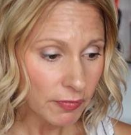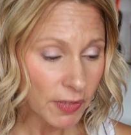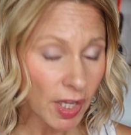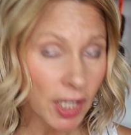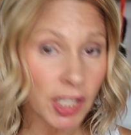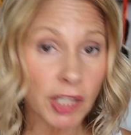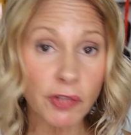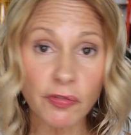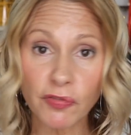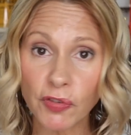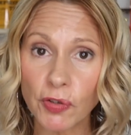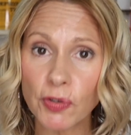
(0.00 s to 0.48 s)

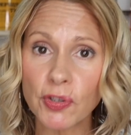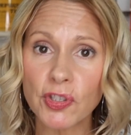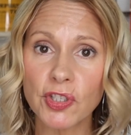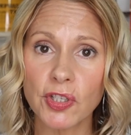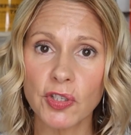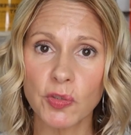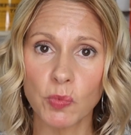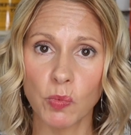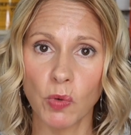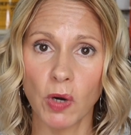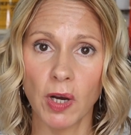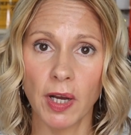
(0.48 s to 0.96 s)
And the first
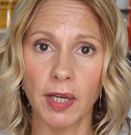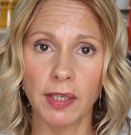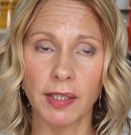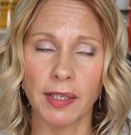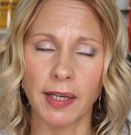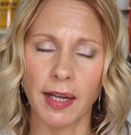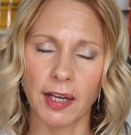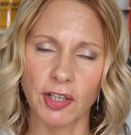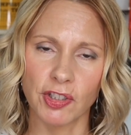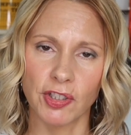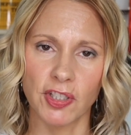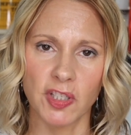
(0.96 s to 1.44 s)
is one,
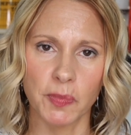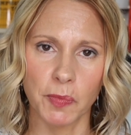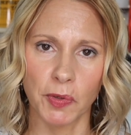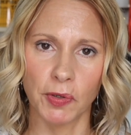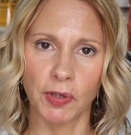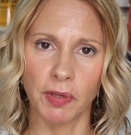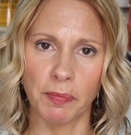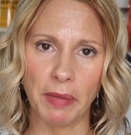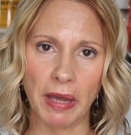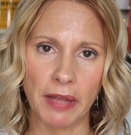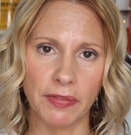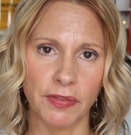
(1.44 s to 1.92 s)
I actually
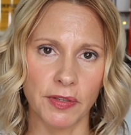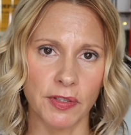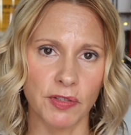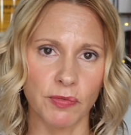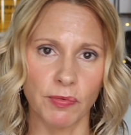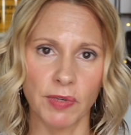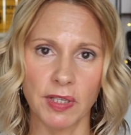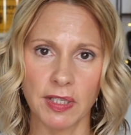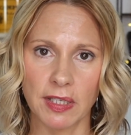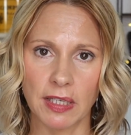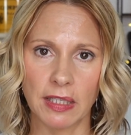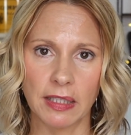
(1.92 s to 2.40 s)
spoke about this
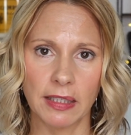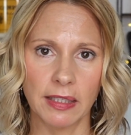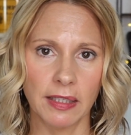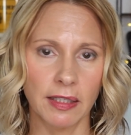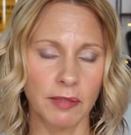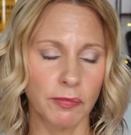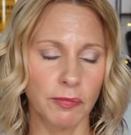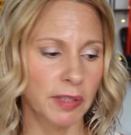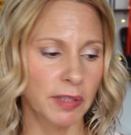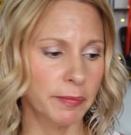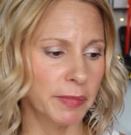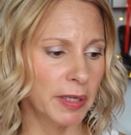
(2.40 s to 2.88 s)
recently
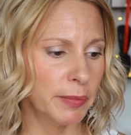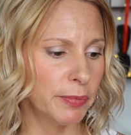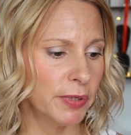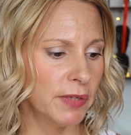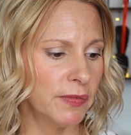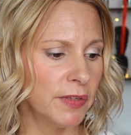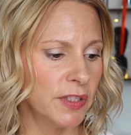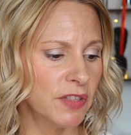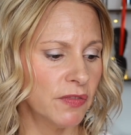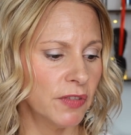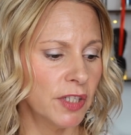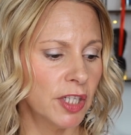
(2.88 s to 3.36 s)
of my
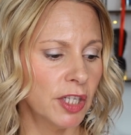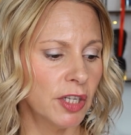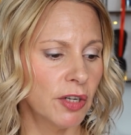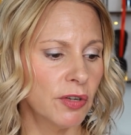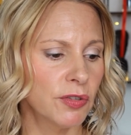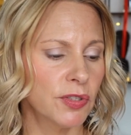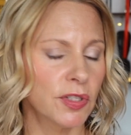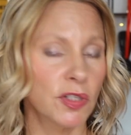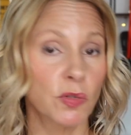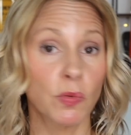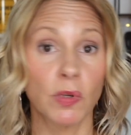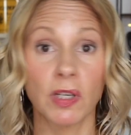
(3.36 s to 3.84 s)
previous
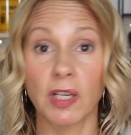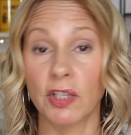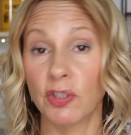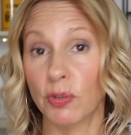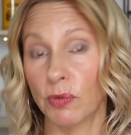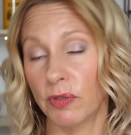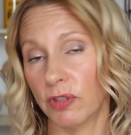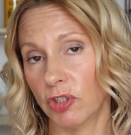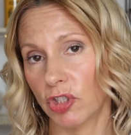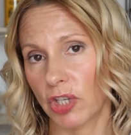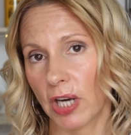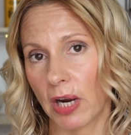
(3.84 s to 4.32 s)
videos, is one I do
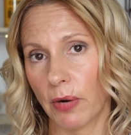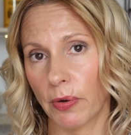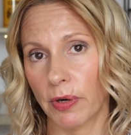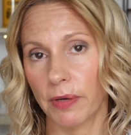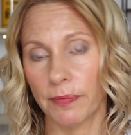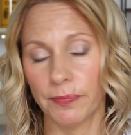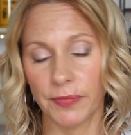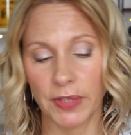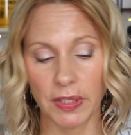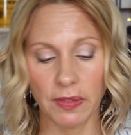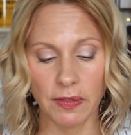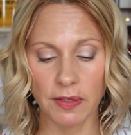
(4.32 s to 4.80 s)
in the shower.
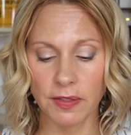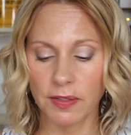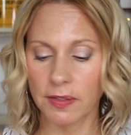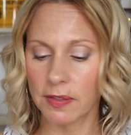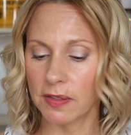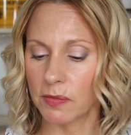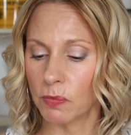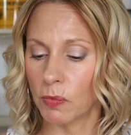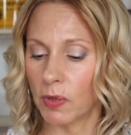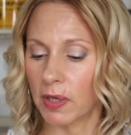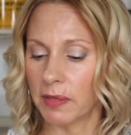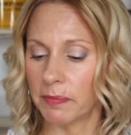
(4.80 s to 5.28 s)
And this
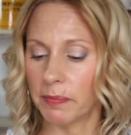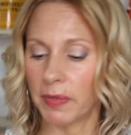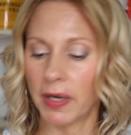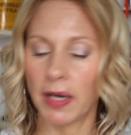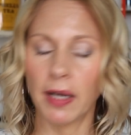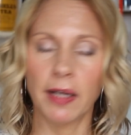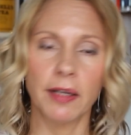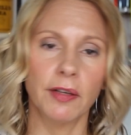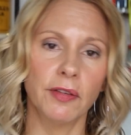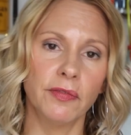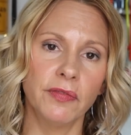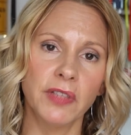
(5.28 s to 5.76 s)
is one
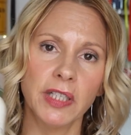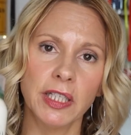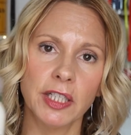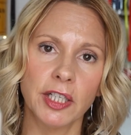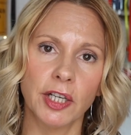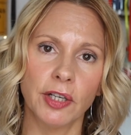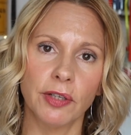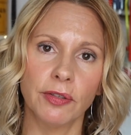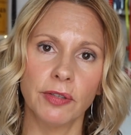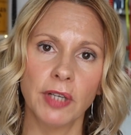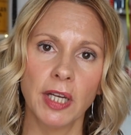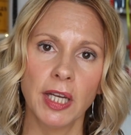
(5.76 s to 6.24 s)
by
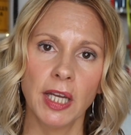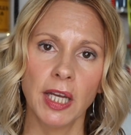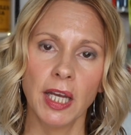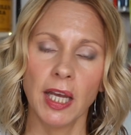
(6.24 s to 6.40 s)
Aveeno.